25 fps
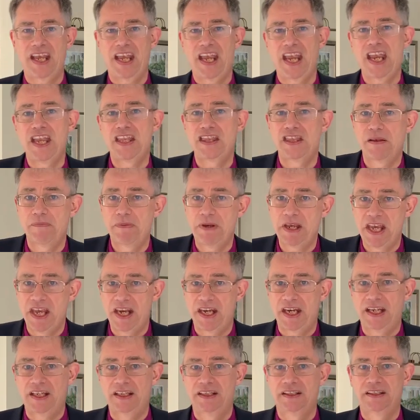In the
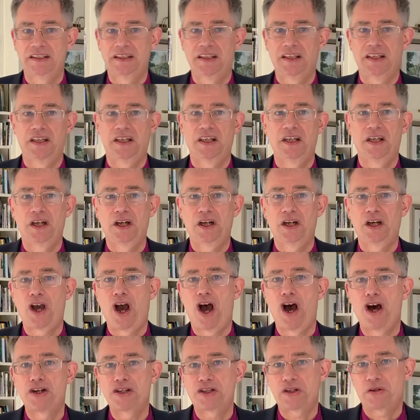beginning,
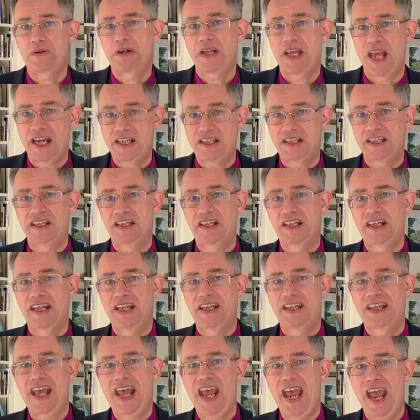God created
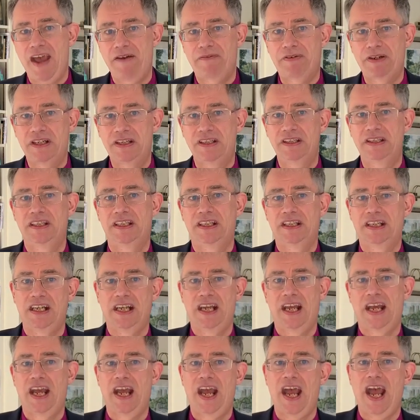the heaven
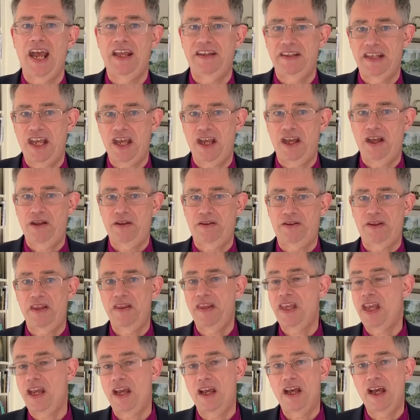and the earth,
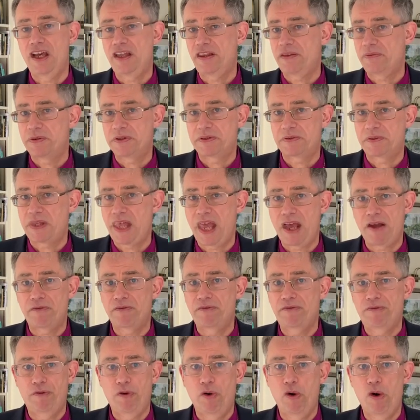and the earth was without
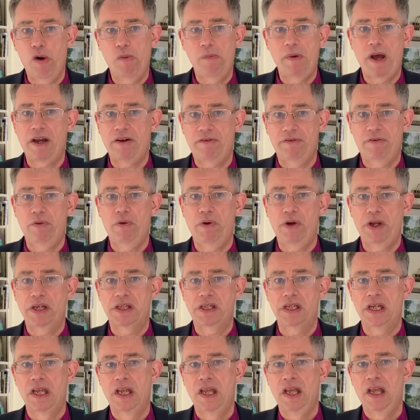form and
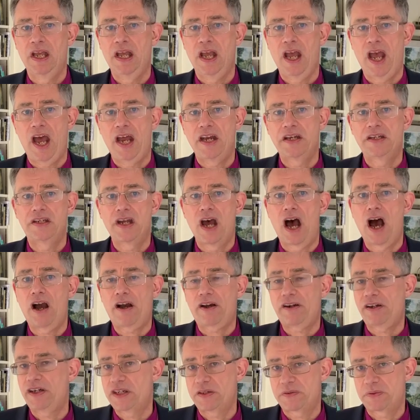void, and
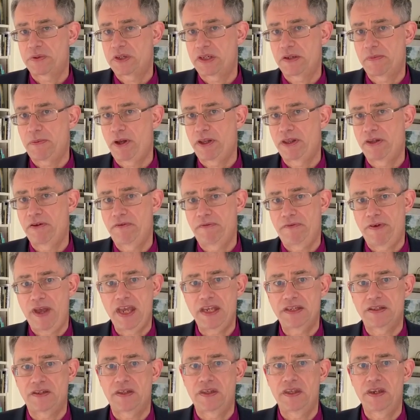darkness was upon the
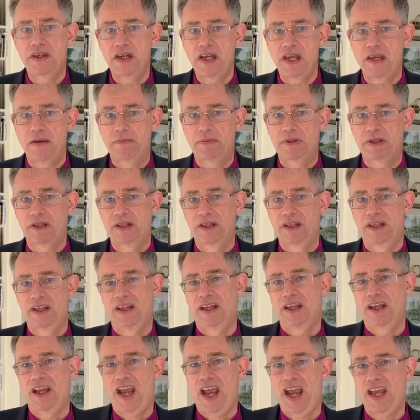face of the deep,
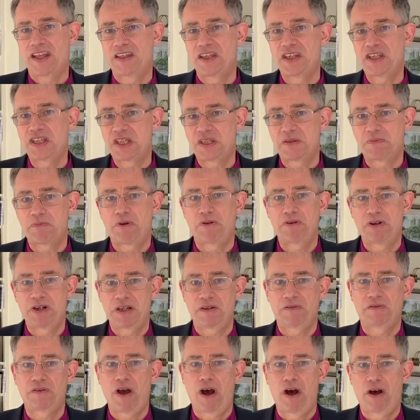and the Spirit
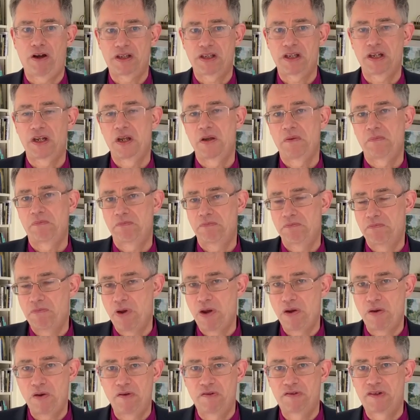of God
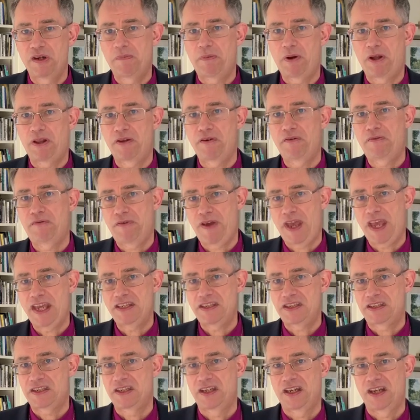moved upon the
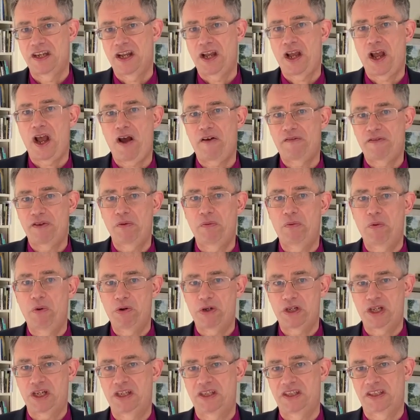face of the
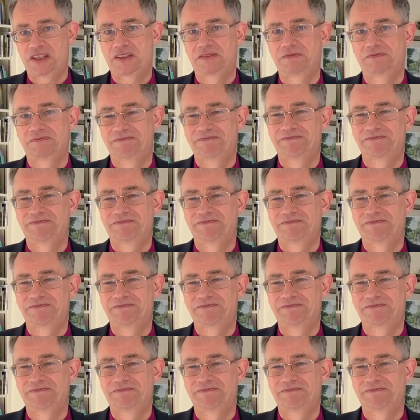waters.